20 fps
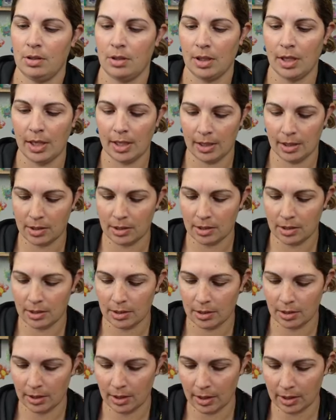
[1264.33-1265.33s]
And it's
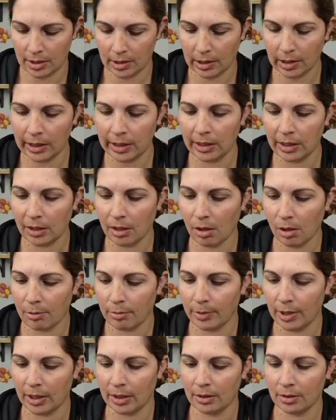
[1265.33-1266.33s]
it's leaning on
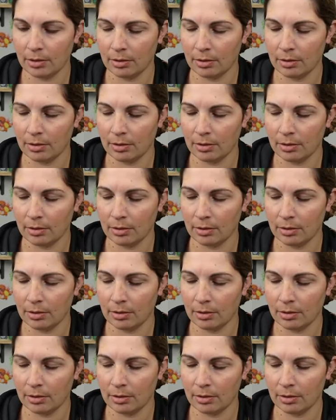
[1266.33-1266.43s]
me.